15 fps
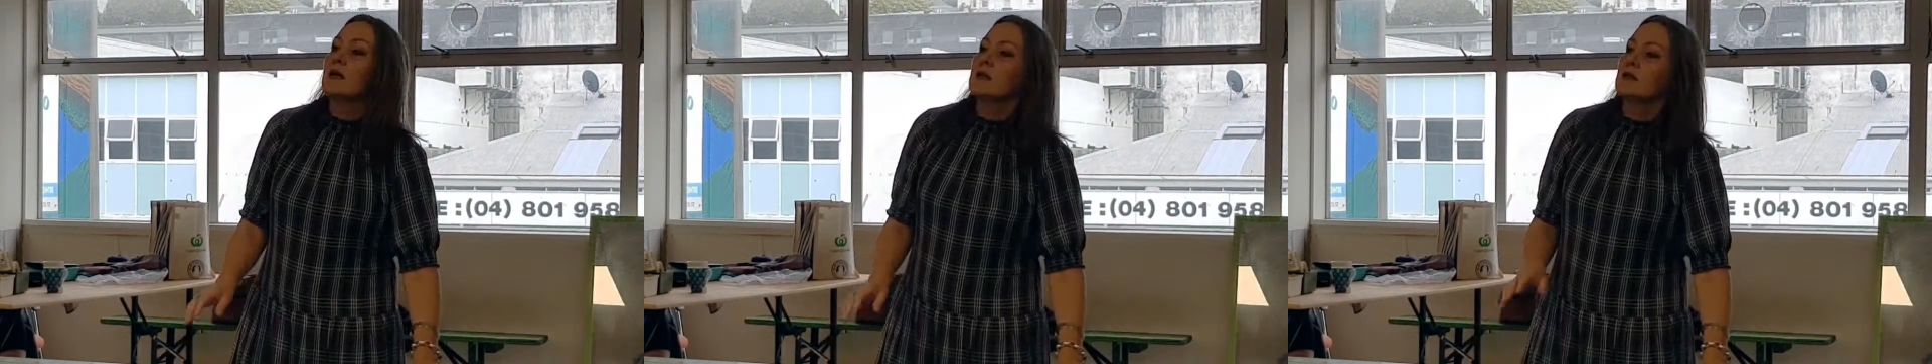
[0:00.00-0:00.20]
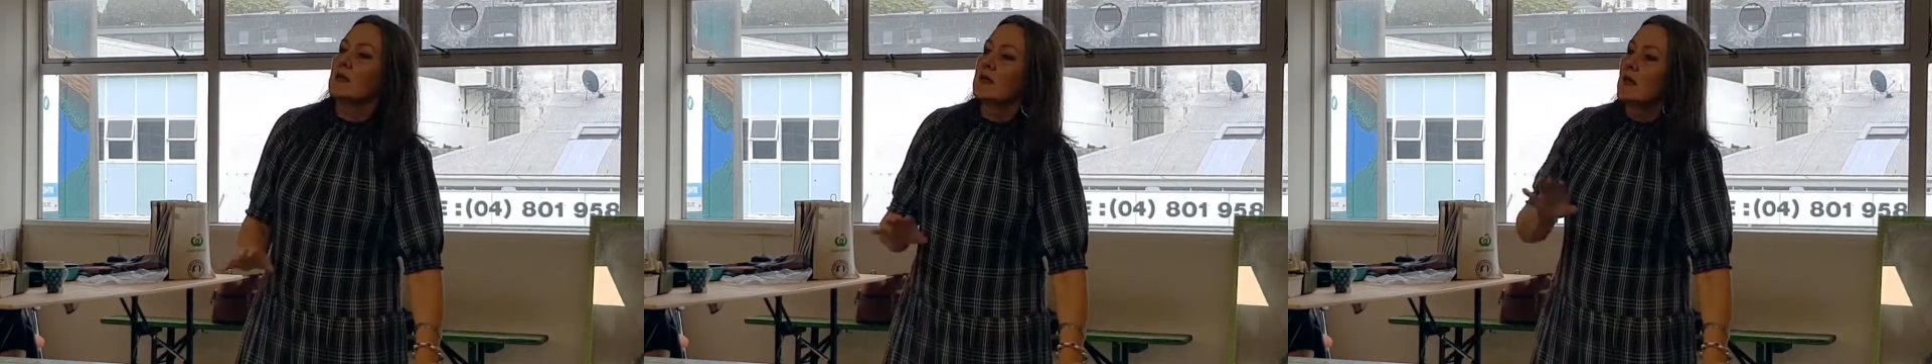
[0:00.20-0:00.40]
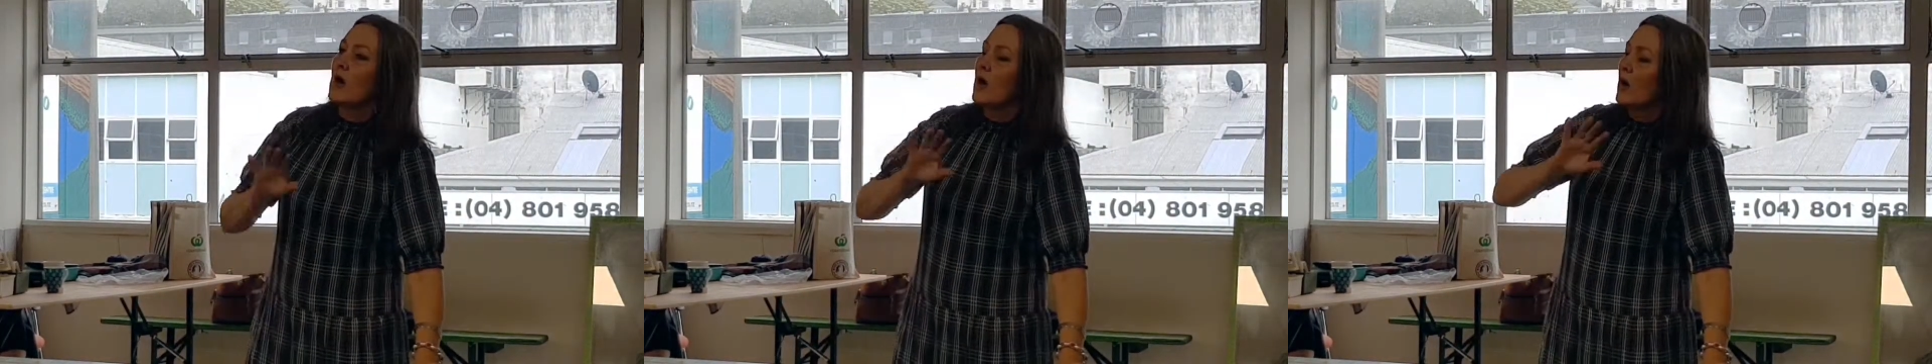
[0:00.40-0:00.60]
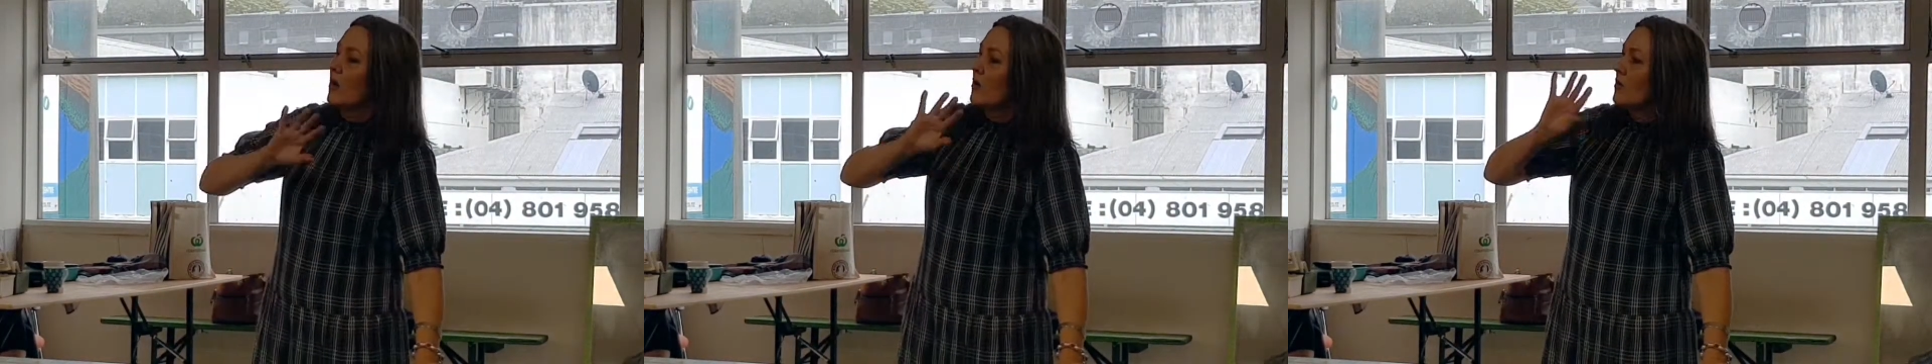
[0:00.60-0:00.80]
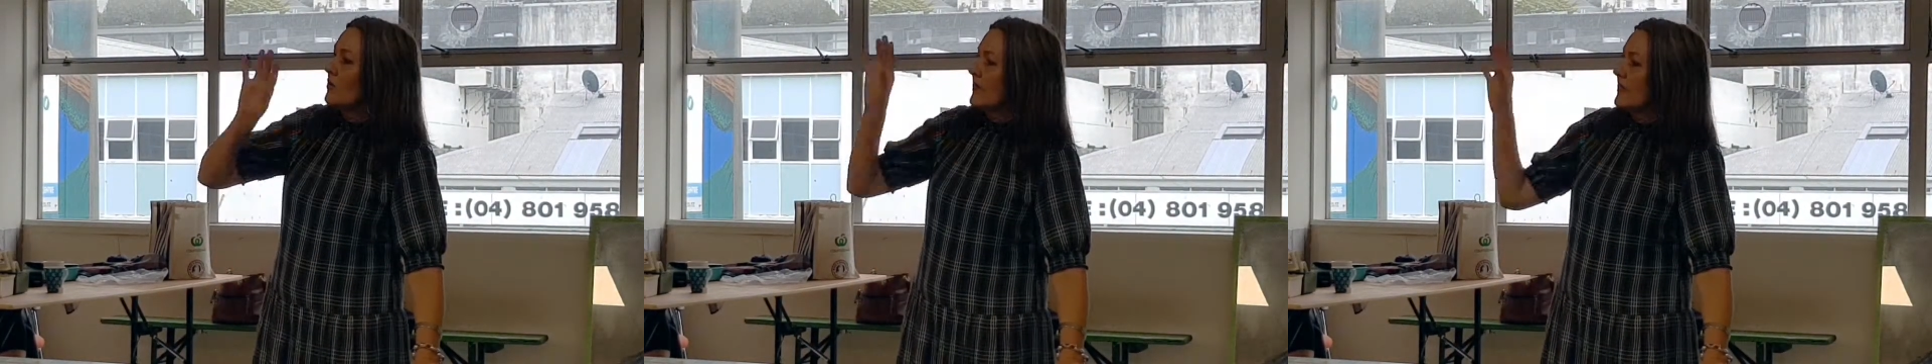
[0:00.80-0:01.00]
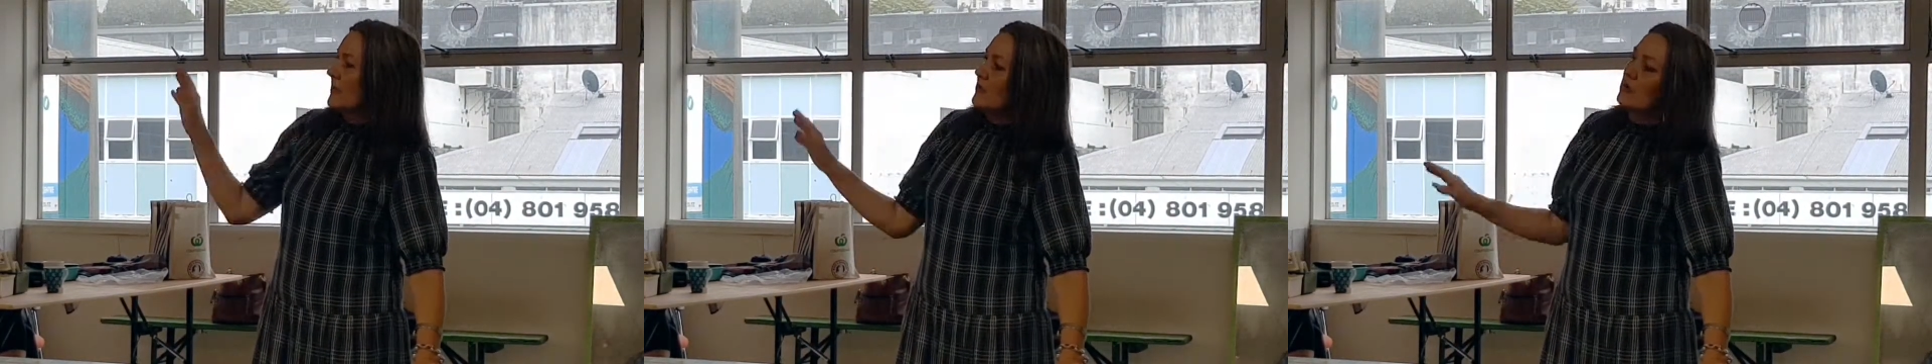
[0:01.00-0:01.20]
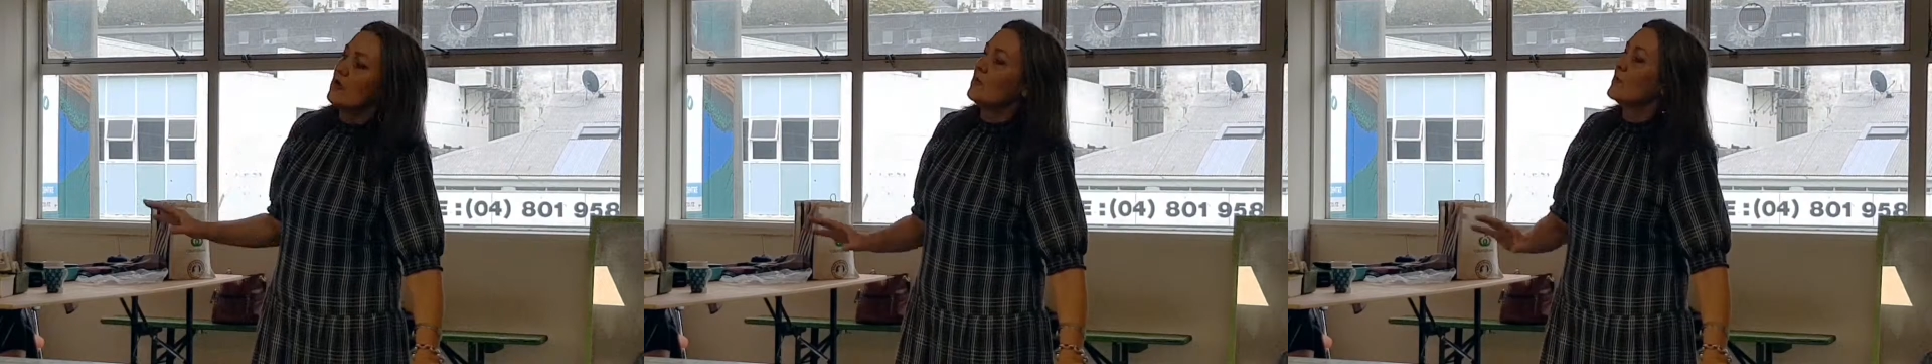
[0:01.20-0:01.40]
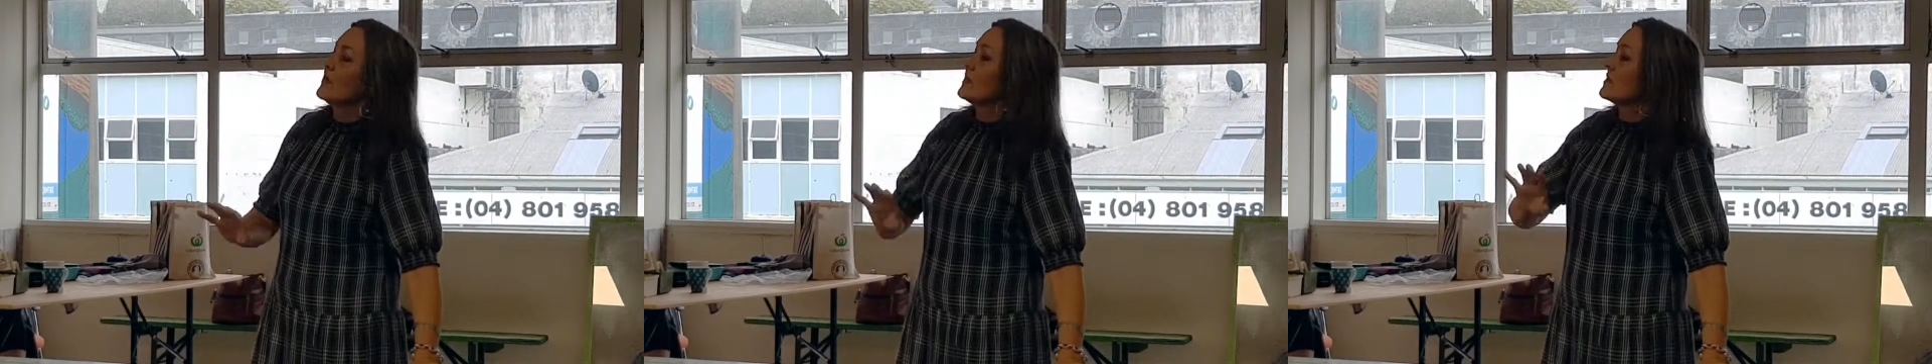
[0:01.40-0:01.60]
the whole
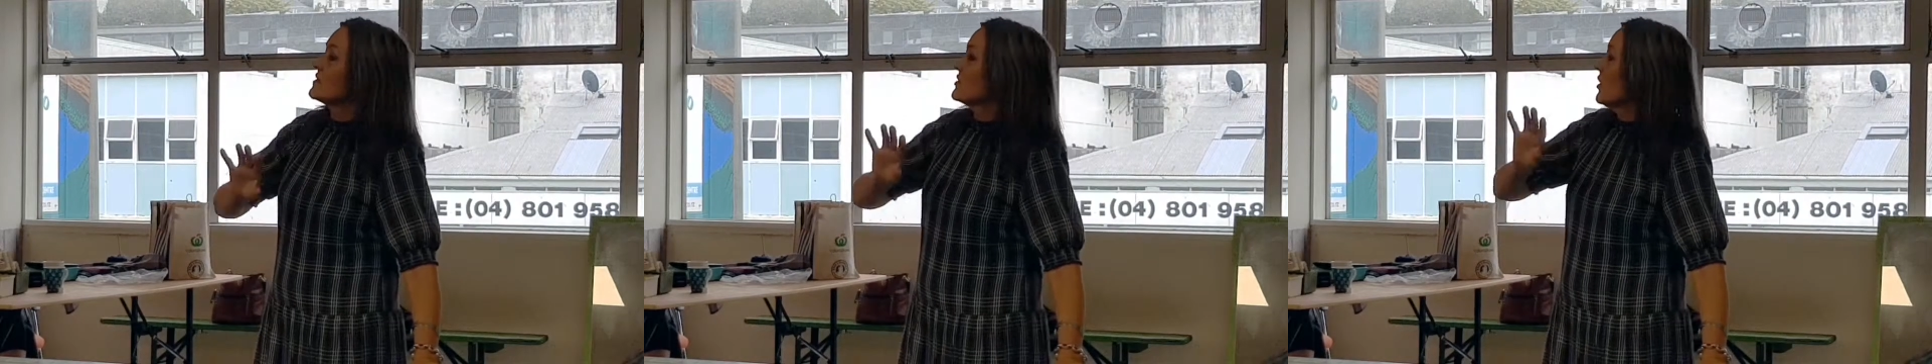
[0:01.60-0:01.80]
economics